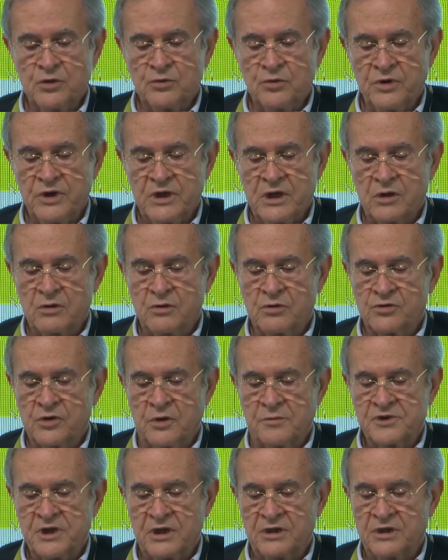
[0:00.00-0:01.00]

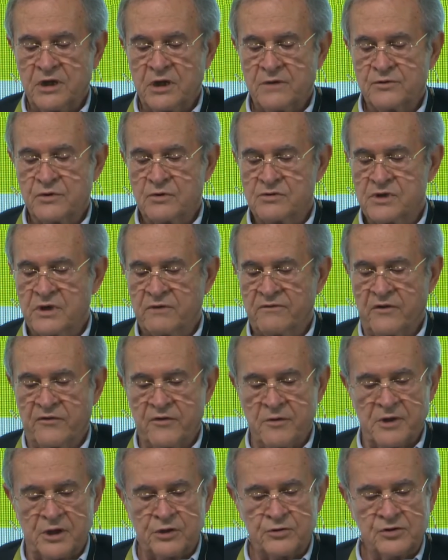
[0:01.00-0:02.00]
biodiversity and
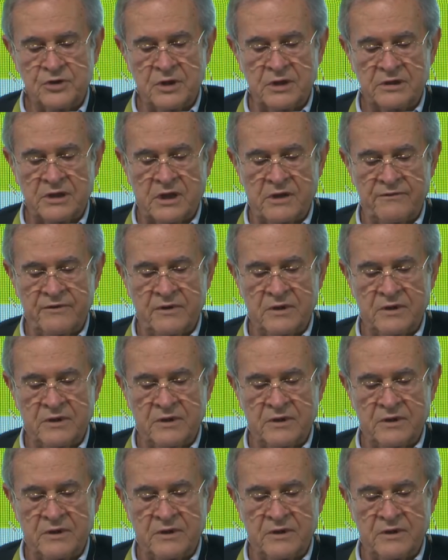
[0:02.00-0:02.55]
farm to fork,